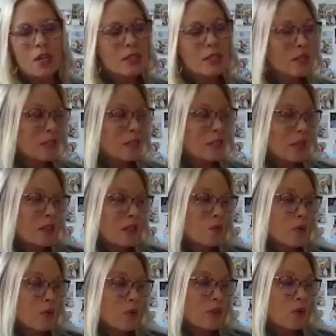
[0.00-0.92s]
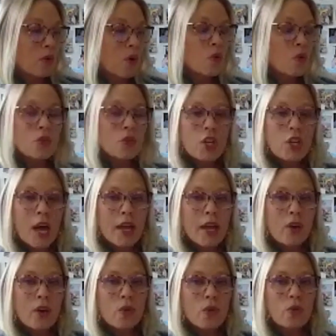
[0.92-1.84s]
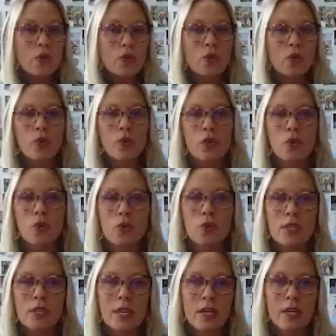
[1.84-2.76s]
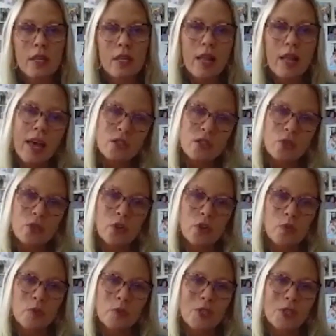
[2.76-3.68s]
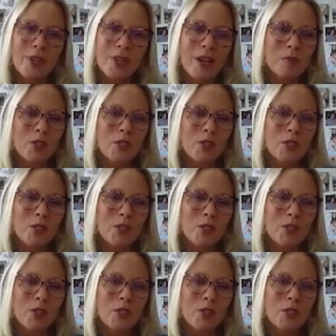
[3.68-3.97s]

to discuss with their own child, or you can use it in classrooms.